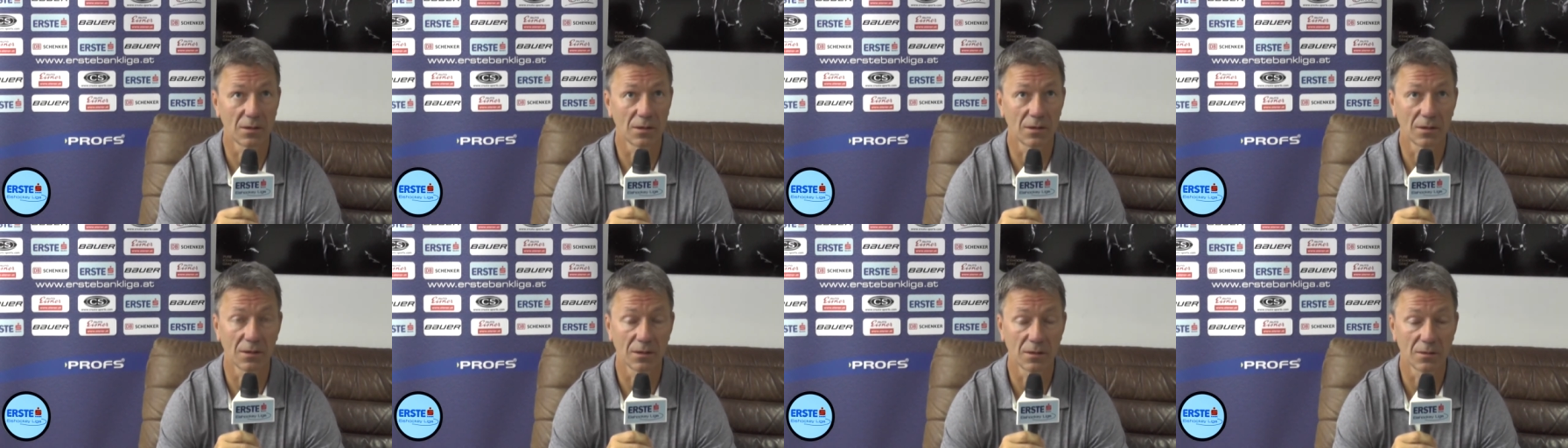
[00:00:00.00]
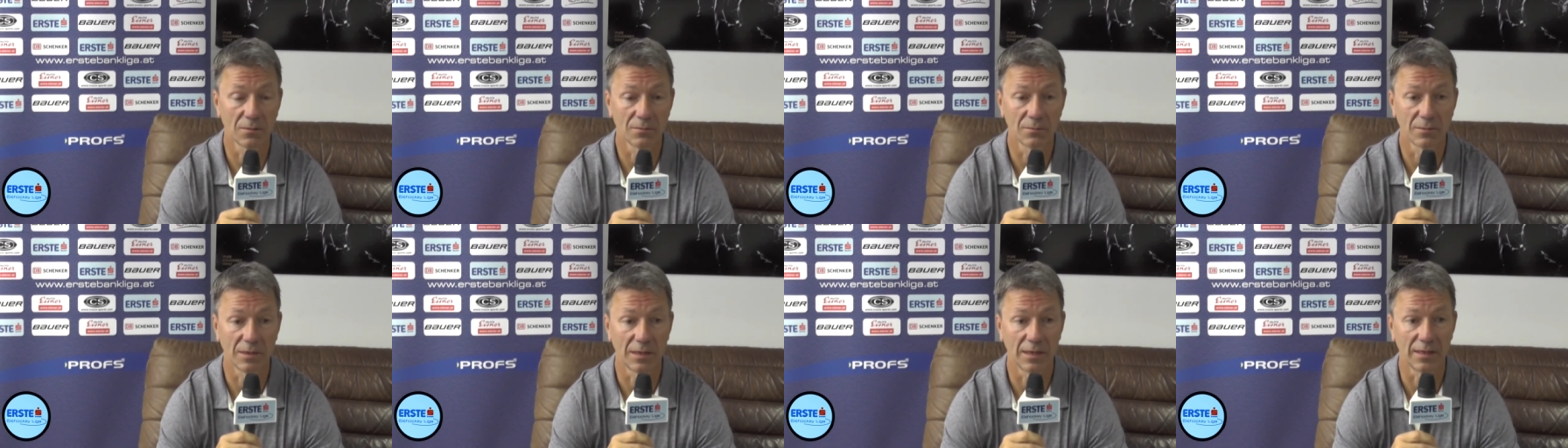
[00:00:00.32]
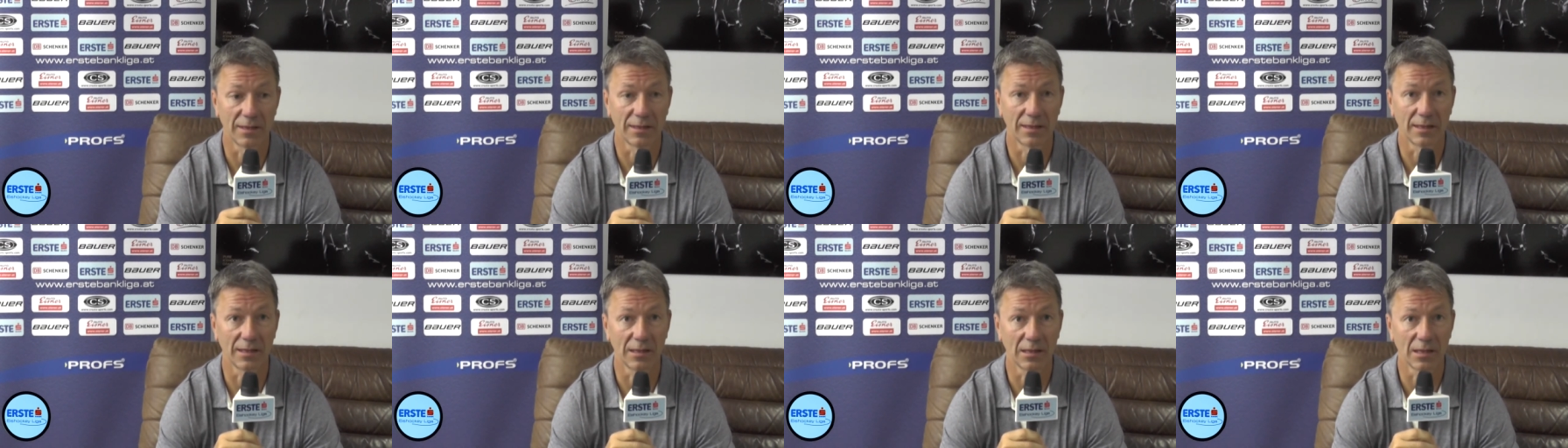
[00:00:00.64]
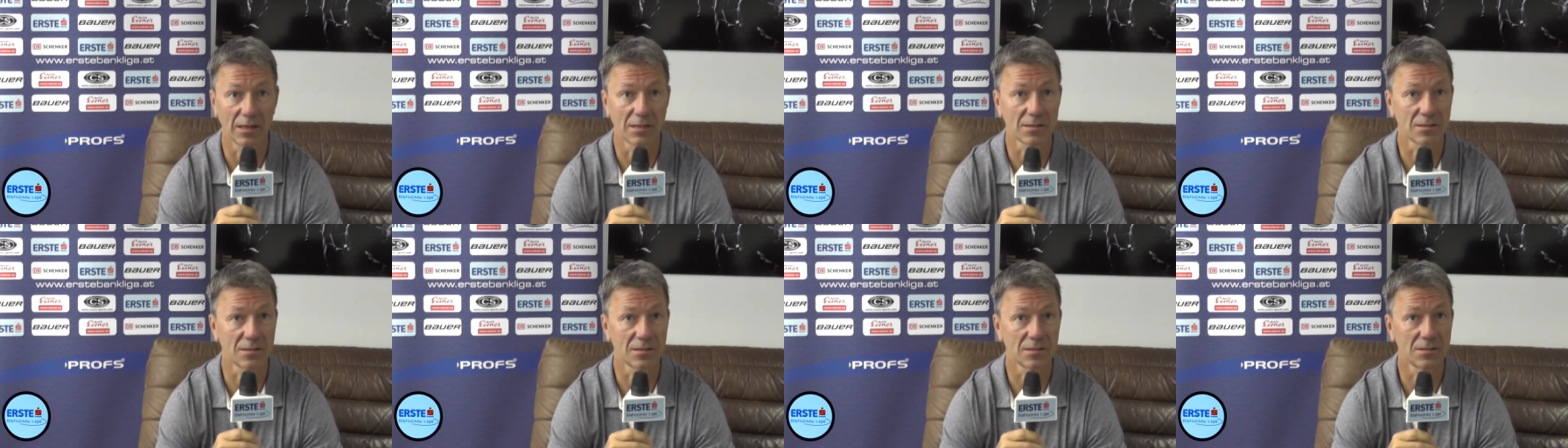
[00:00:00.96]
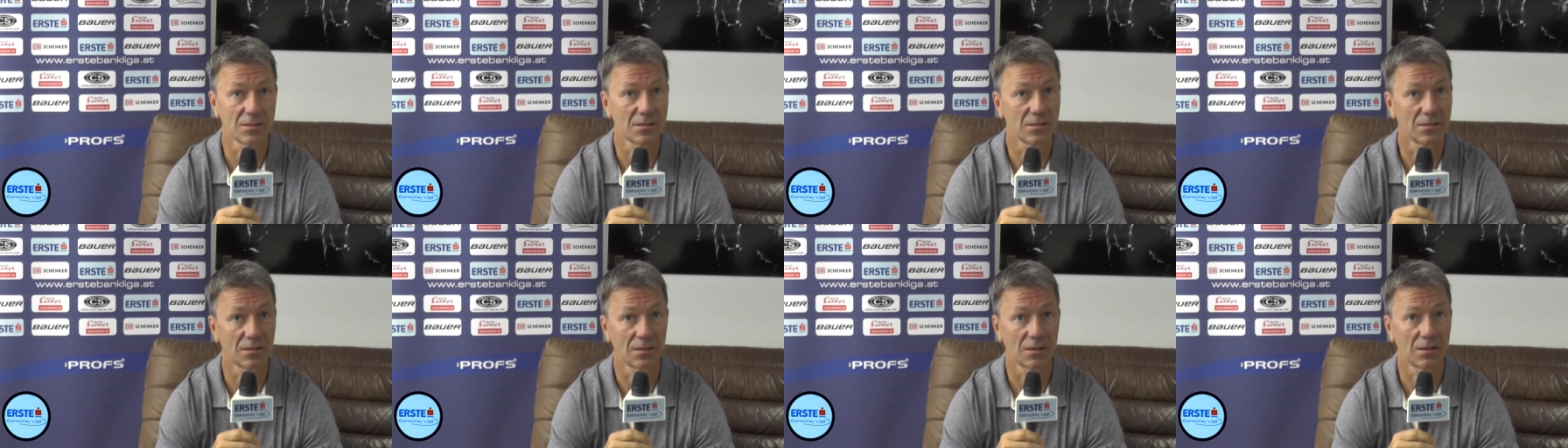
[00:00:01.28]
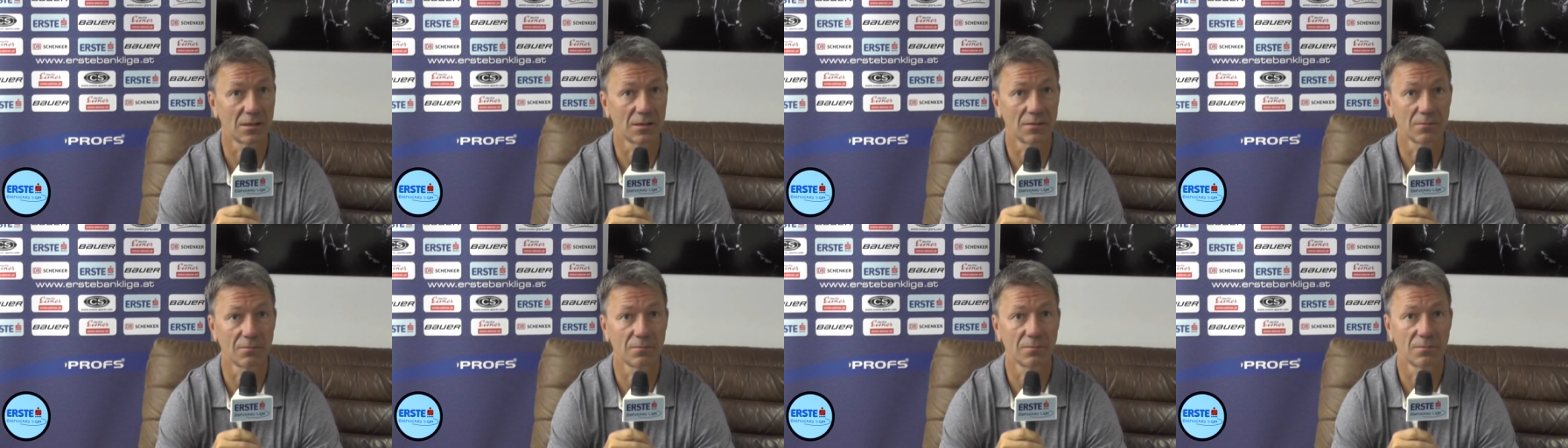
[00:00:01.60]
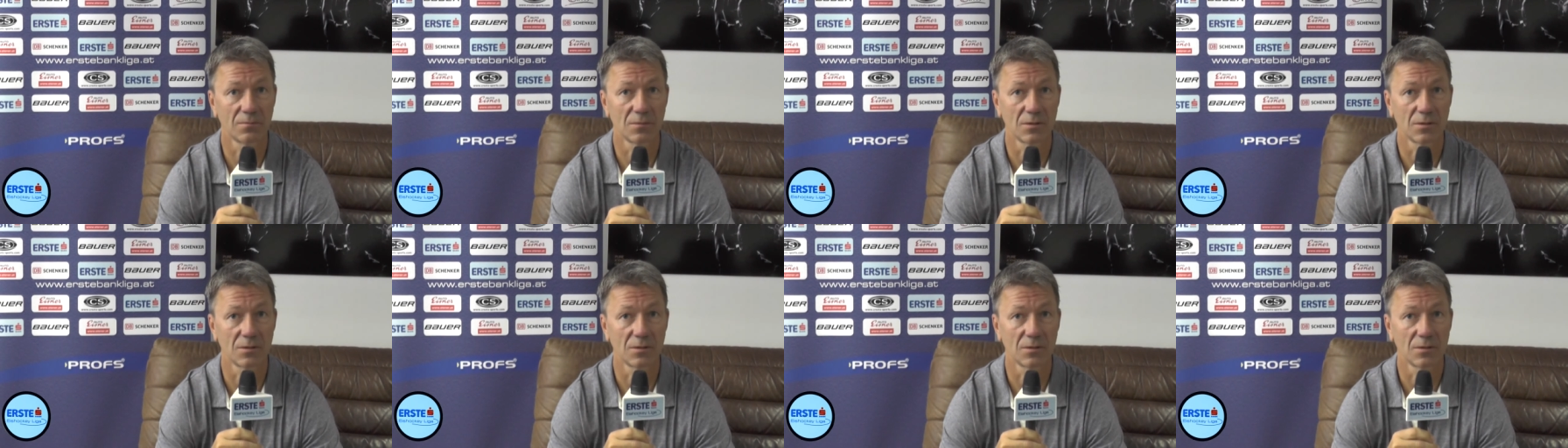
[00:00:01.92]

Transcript: Um, anything less is uh,